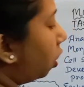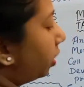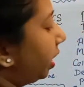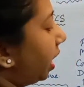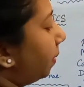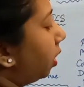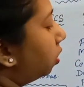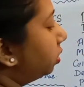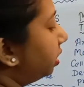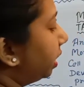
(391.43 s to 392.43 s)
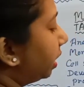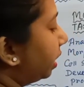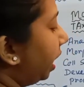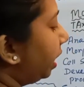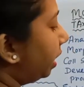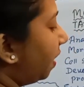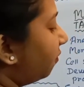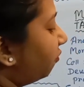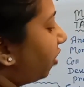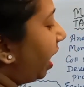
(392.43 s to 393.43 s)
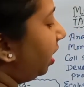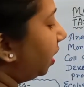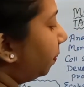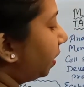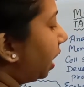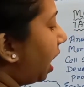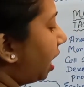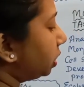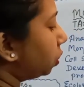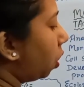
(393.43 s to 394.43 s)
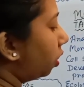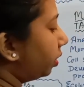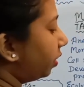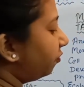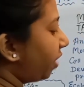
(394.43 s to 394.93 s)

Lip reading: talking about the kingdom, phylum, class, order,